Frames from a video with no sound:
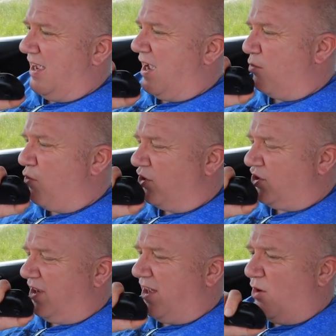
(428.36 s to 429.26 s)
Yeah,
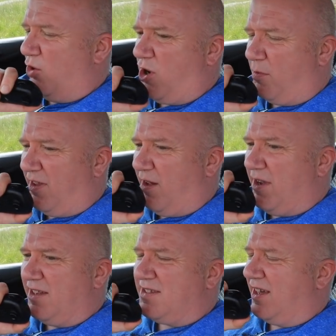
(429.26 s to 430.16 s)
Roger, I'll copy that,
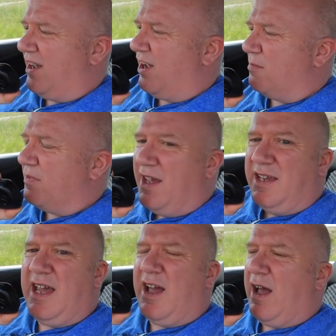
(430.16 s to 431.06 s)

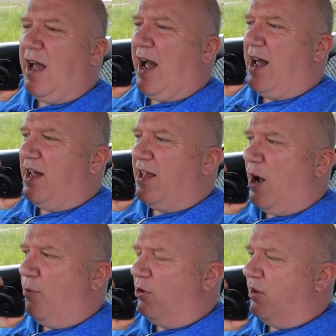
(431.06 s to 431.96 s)
mate.
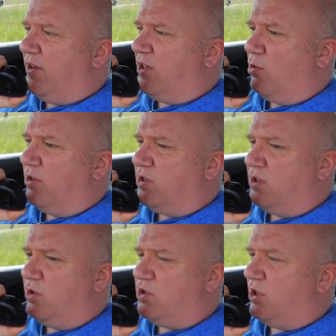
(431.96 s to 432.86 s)
I'll put the video
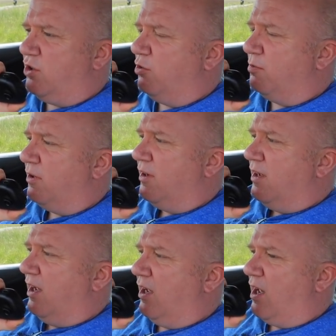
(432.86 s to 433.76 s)
onto YouTube.
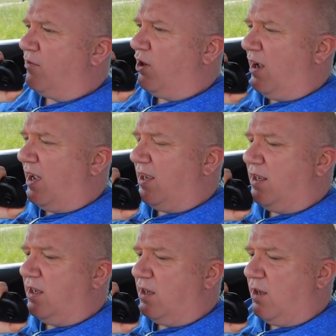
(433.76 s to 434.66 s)
I've got
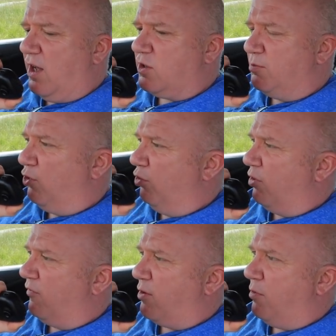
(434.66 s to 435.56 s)
a small
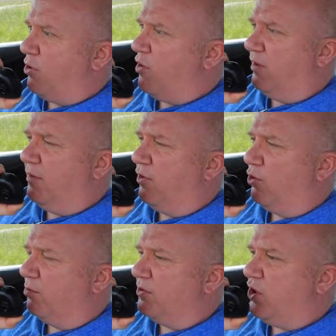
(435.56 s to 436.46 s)
but very perfectly
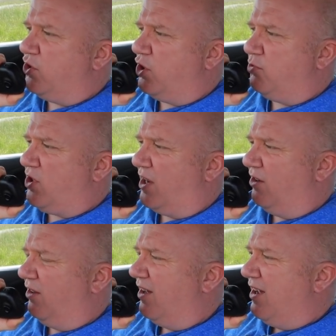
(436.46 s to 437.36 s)
formed YouTube
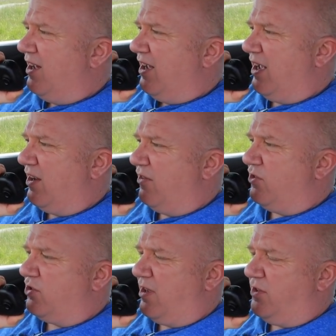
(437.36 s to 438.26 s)
channel.
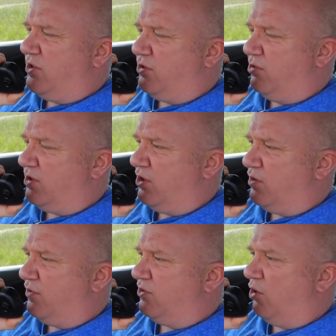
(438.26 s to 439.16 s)
If you just do a
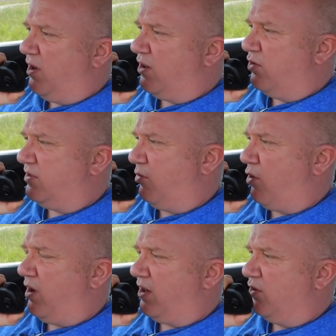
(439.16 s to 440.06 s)
search for 2 Echo
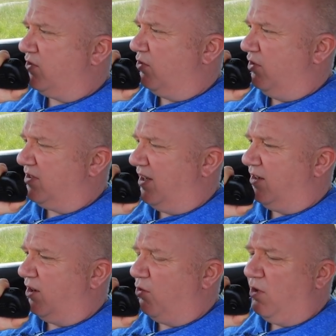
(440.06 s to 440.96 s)
Zero Echo Zulu
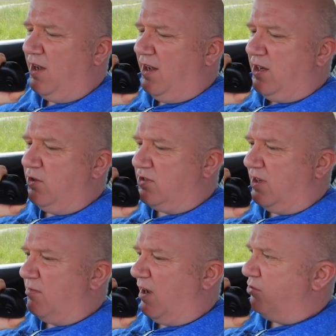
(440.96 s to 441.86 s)
Tango, you'll
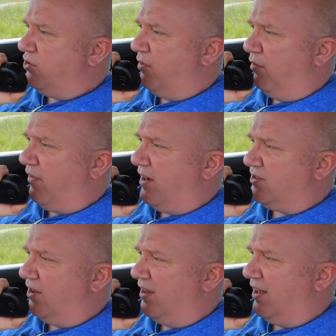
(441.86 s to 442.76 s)
see my beautiful
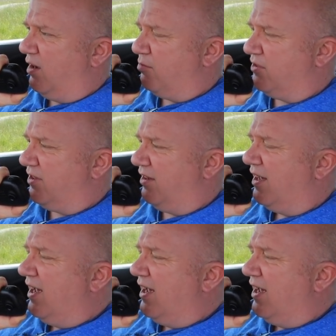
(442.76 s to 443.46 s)
face on there. But